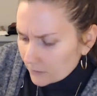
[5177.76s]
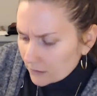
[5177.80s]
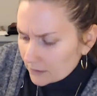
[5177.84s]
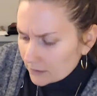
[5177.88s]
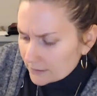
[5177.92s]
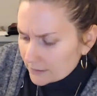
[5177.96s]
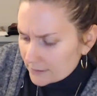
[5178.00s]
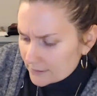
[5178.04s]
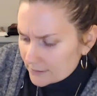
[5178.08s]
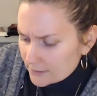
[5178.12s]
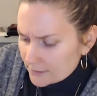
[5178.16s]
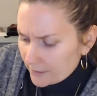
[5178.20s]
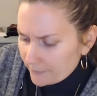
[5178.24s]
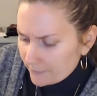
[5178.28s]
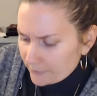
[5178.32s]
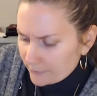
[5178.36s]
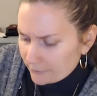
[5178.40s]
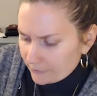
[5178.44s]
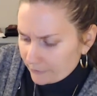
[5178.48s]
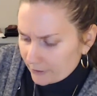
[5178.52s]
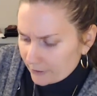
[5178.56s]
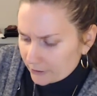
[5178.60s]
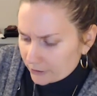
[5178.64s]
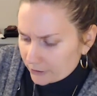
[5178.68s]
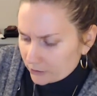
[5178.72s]
design
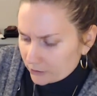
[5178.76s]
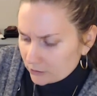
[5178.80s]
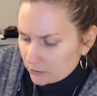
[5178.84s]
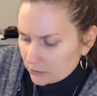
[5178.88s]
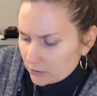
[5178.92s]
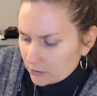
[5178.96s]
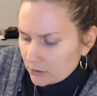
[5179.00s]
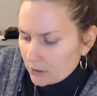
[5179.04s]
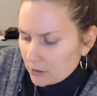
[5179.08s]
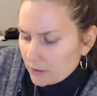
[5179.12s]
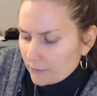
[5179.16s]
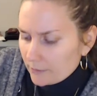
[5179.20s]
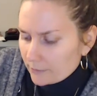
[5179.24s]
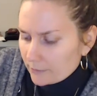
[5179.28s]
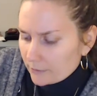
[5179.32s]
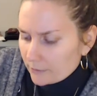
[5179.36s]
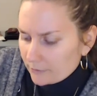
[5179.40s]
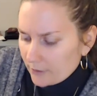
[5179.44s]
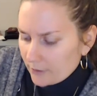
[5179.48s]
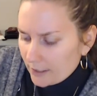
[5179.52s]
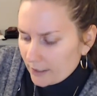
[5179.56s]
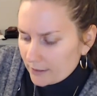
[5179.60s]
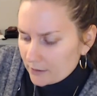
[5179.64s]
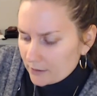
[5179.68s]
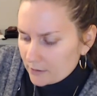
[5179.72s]
professional,
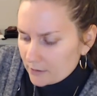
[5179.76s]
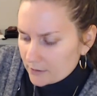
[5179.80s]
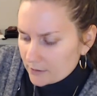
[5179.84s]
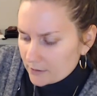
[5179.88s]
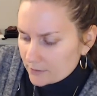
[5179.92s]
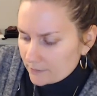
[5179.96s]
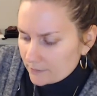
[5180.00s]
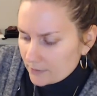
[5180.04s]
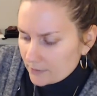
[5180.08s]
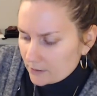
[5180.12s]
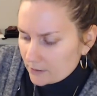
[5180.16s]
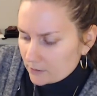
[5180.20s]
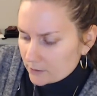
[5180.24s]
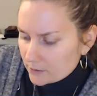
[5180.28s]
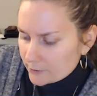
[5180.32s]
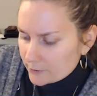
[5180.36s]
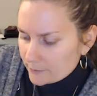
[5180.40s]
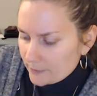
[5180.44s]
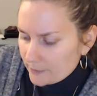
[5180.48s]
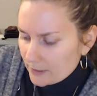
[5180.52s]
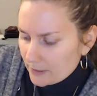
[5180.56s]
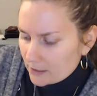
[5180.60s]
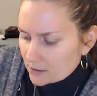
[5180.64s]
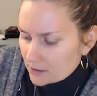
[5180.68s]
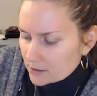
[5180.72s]
provided the submittals
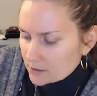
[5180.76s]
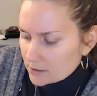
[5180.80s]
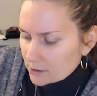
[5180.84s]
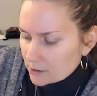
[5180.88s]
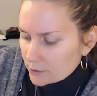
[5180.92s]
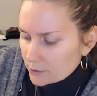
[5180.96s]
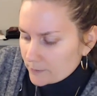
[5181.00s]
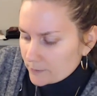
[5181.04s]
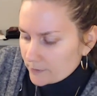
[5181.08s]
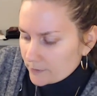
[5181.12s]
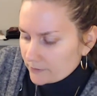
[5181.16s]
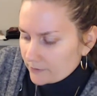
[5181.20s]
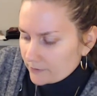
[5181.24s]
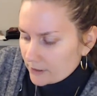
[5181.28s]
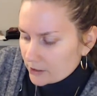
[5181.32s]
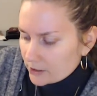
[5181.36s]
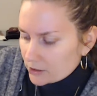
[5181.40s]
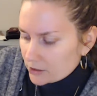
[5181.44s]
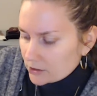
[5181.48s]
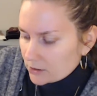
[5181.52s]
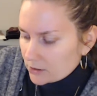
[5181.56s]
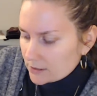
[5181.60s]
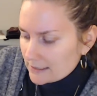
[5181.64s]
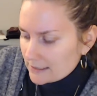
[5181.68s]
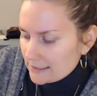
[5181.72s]
bear such
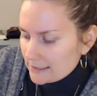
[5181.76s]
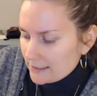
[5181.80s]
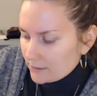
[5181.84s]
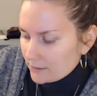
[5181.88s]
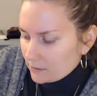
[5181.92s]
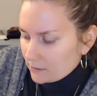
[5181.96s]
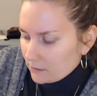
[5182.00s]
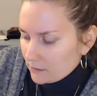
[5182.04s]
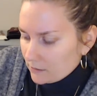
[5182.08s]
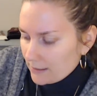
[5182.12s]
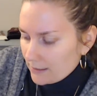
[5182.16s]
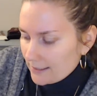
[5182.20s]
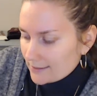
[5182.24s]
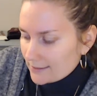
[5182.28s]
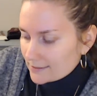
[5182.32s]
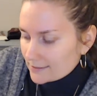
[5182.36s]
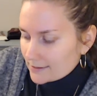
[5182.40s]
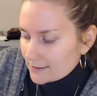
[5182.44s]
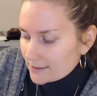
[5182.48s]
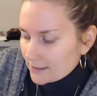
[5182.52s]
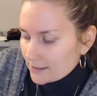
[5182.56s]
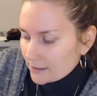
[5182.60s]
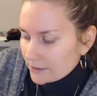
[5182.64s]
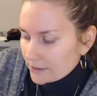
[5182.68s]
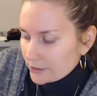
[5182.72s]
professional seal and
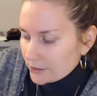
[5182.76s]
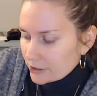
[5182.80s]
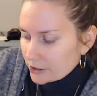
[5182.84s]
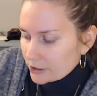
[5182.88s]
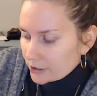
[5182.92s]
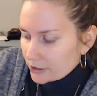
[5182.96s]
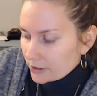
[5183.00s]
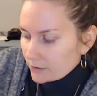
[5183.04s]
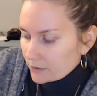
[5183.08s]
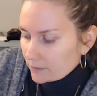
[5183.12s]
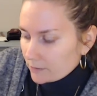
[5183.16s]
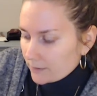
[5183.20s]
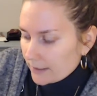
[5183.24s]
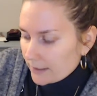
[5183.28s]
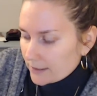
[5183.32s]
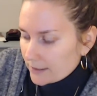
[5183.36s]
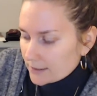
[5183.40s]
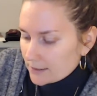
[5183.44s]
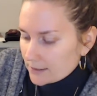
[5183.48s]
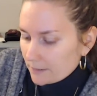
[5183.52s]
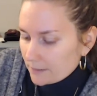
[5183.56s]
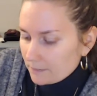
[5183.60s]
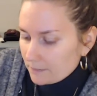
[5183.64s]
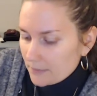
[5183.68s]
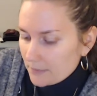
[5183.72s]
signature when
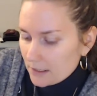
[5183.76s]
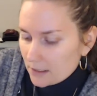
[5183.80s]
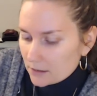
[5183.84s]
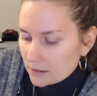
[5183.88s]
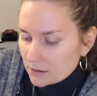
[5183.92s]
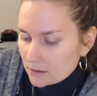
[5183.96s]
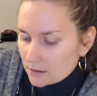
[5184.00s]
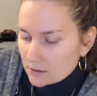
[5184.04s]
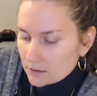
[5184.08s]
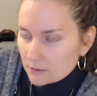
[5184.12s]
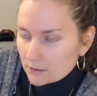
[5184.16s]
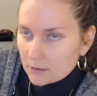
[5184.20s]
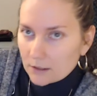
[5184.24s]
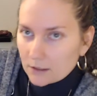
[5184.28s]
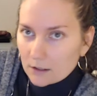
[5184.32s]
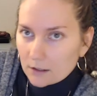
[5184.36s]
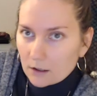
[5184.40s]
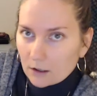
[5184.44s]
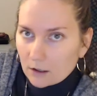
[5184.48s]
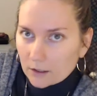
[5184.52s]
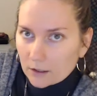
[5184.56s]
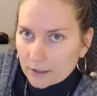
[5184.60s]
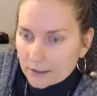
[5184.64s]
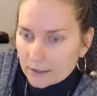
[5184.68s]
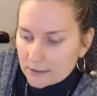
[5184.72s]
submitted to the
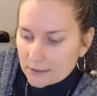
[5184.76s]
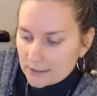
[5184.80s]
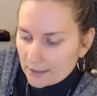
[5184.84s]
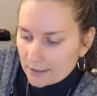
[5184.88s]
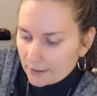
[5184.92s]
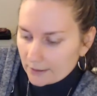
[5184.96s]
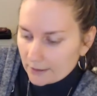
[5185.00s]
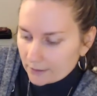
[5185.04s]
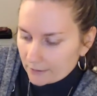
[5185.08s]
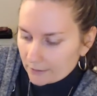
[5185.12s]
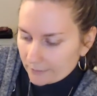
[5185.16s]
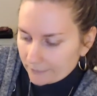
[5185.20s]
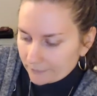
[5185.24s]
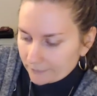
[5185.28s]
architect.